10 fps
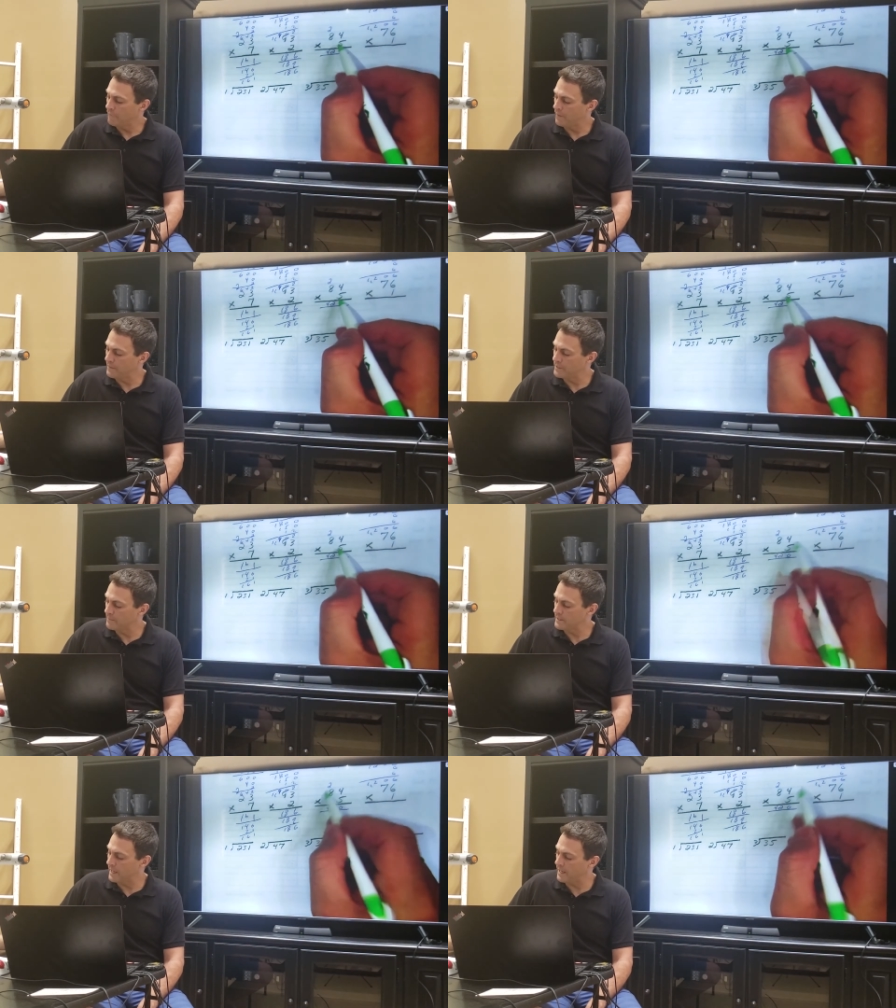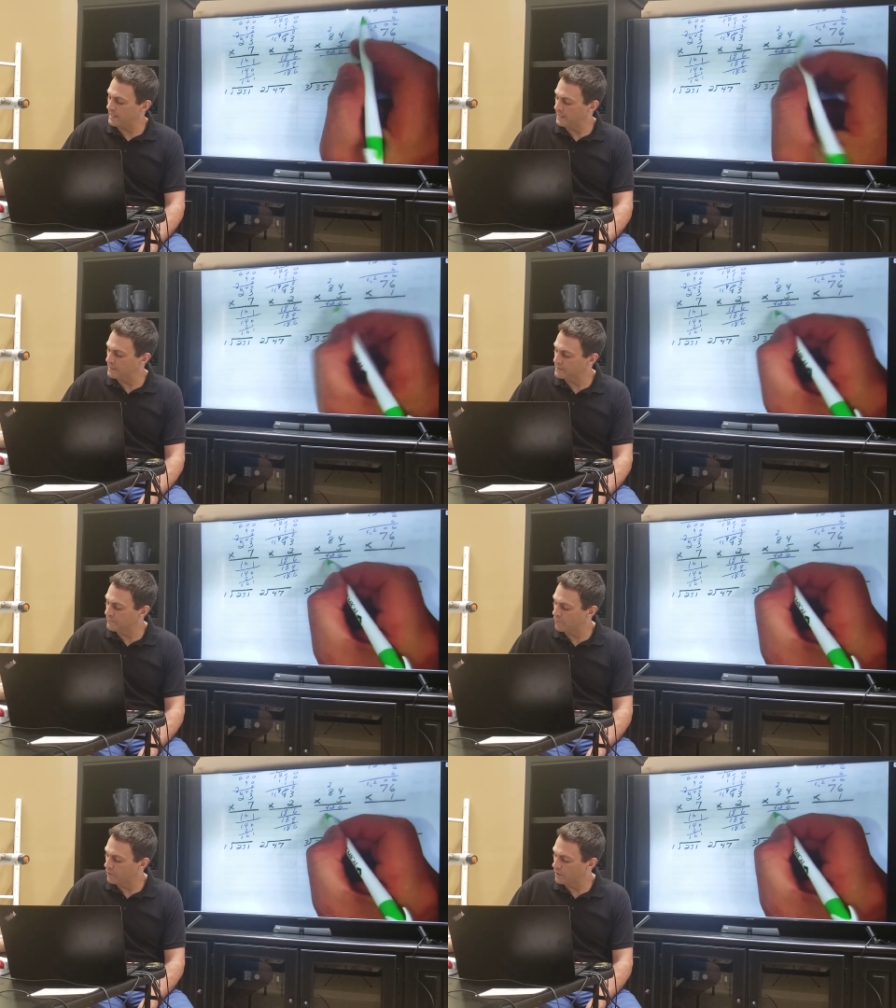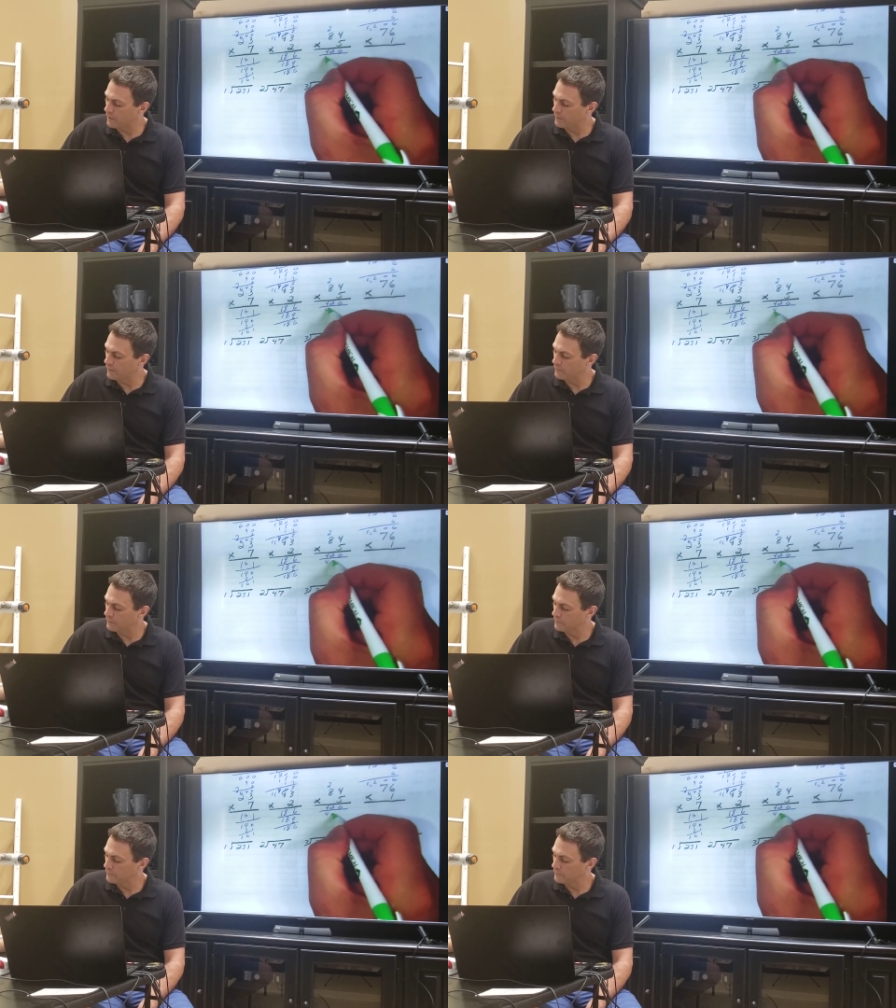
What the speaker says: 5 times 80 is 400.